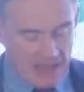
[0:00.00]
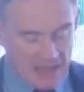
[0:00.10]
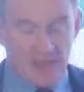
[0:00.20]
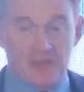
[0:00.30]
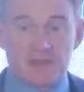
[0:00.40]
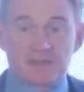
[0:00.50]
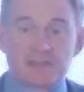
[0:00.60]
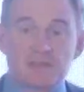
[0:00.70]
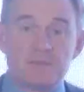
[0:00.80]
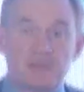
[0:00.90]
And that is
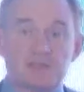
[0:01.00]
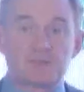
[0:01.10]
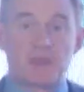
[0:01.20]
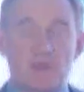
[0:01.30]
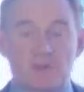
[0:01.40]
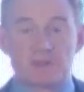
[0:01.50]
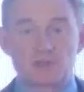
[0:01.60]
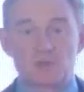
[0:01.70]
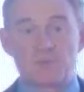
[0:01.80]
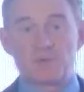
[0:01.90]
the means by which we